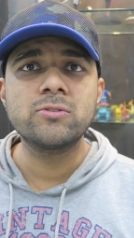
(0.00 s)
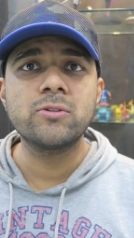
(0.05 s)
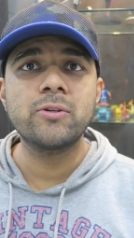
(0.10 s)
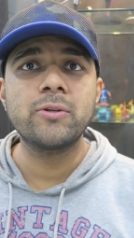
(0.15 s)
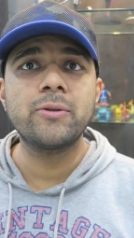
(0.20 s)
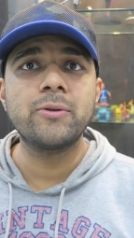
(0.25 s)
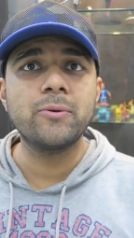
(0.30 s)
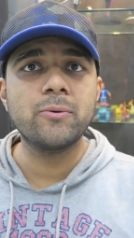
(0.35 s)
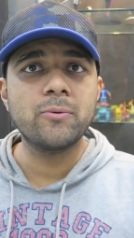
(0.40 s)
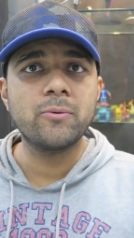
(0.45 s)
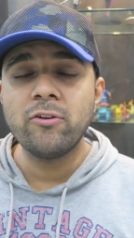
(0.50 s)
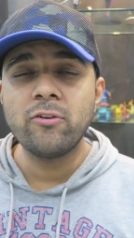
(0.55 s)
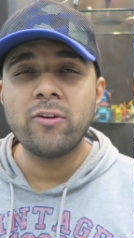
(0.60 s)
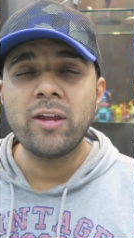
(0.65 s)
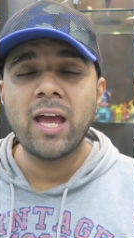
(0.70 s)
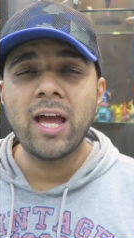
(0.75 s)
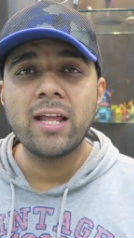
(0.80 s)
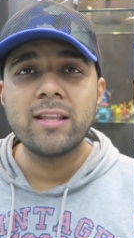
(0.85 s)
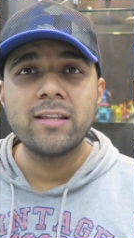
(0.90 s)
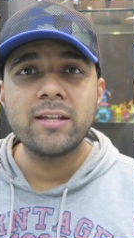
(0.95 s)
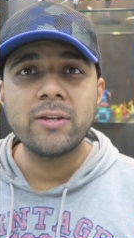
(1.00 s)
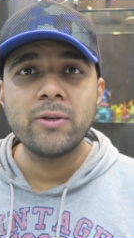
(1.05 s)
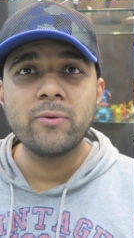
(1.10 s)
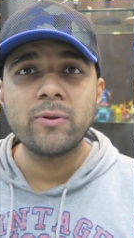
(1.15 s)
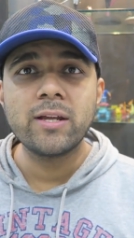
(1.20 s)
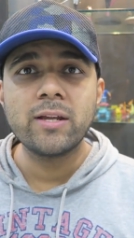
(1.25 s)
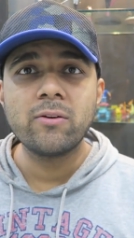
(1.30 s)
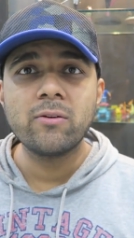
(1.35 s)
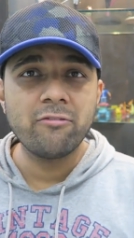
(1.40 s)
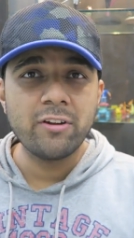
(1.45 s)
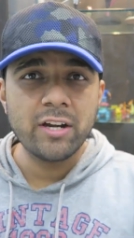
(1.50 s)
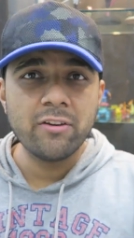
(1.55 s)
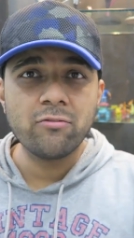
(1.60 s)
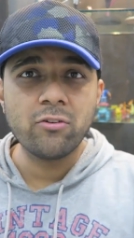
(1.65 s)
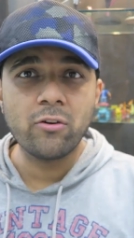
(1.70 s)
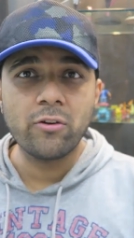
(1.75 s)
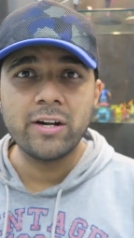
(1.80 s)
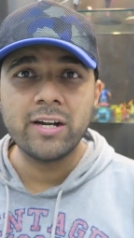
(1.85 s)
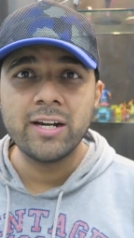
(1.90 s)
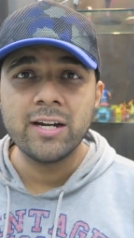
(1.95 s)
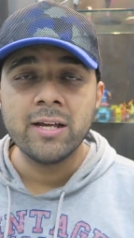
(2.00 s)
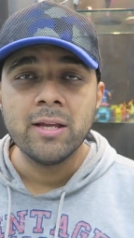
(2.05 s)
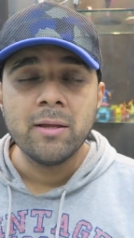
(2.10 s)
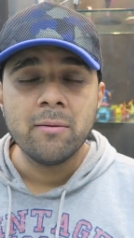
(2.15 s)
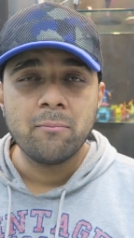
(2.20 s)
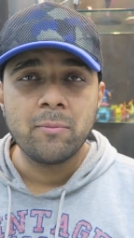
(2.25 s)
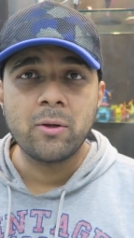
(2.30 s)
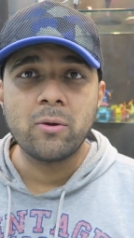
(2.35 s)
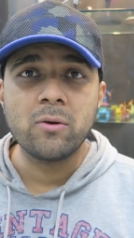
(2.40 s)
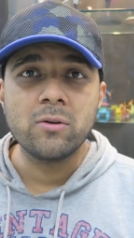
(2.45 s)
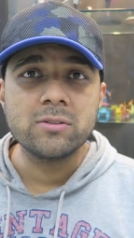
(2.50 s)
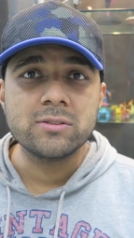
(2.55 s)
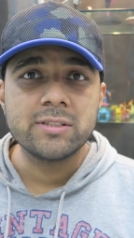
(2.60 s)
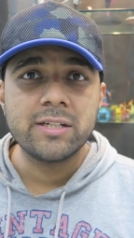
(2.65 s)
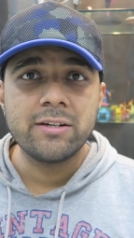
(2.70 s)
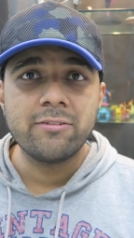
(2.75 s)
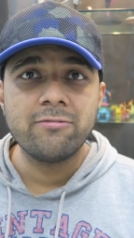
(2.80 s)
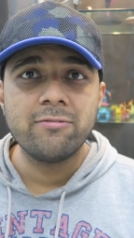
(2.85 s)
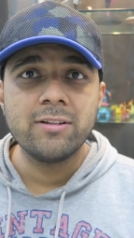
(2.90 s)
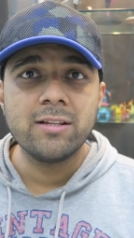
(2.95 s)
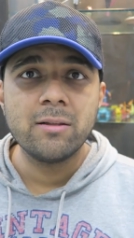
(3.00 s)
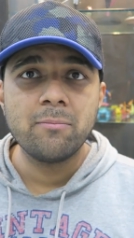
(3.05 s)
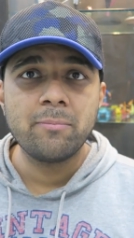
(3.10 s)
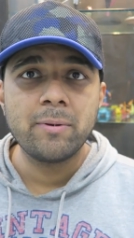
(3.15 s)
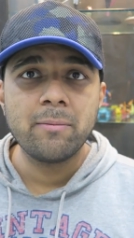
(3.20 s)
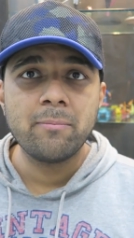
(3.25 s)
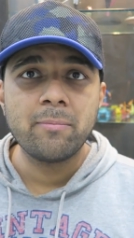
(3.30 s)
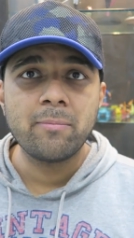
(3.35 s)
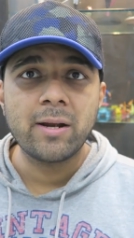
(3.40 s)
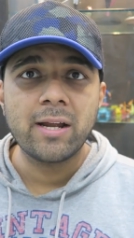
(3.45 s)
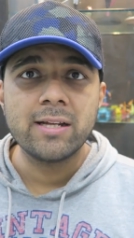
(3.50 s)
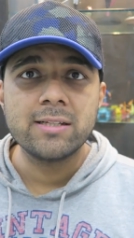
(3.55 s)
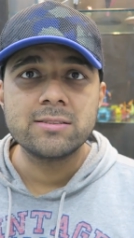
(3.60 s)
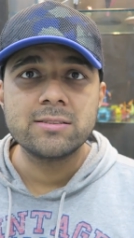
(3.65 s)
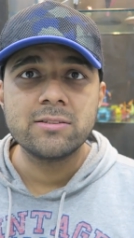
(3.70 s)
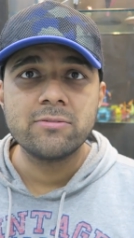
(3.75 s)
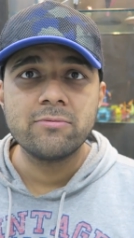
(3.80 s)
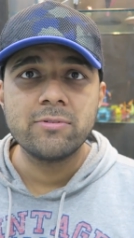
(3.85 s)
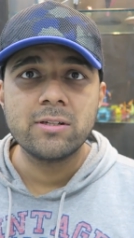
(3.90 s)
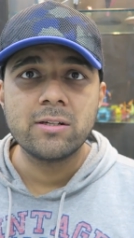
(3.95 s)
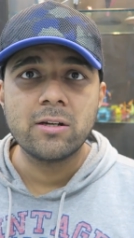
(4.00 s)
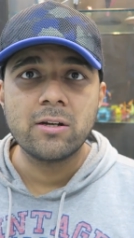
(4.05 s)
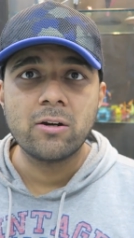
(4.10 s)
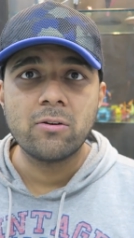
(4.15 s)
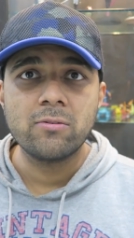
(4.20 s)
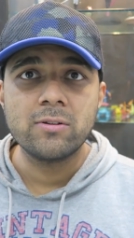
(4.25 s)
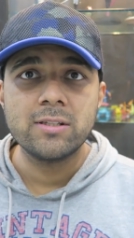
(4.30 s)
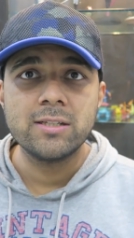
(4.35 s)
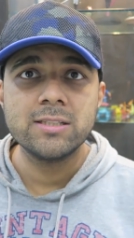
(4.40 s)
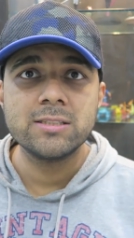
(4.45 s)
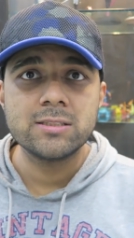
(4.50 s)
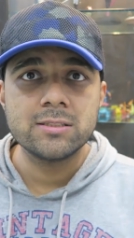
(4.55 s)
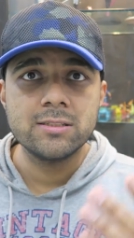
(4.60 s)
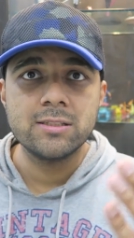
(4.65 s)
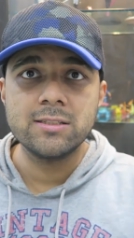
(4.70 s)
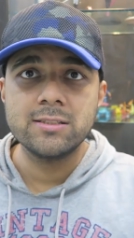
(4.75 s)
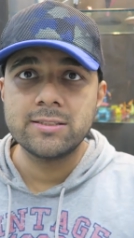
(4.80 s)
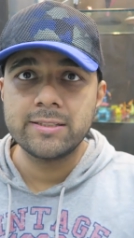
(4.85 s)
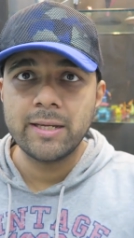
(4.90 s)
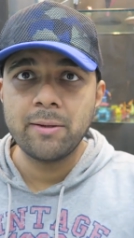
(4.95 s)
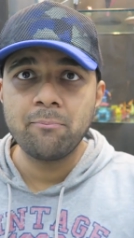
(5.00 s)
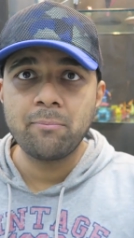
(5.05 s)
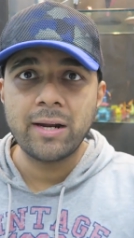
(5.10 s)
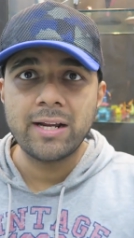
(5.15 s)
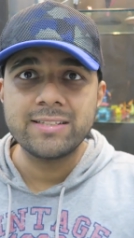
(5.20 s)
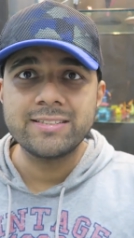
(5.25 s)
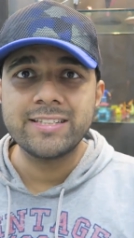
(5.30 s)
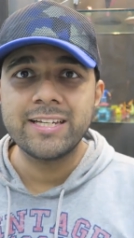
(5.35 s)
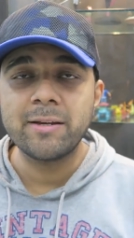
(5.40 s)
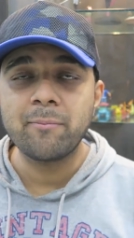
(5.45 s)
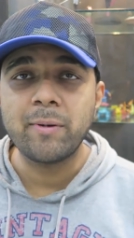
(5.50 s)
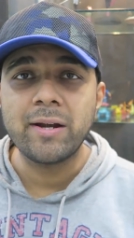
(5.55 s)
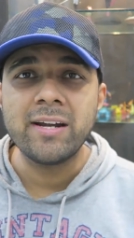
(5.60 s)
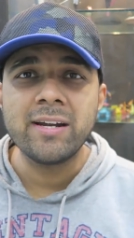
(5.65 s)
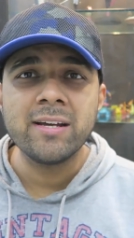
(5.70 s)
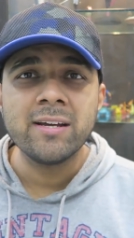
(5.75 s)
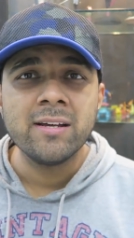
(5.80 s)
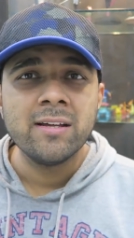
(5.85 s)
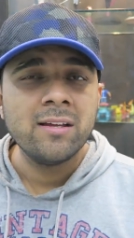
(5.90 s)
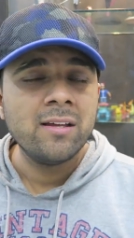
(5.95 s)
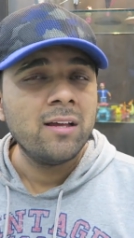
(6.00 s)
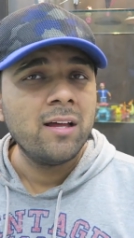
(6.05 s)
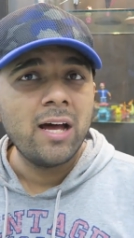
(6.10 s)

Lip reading: So if you can, then you can wait for it, because it will be priced somewhere around the same price segment.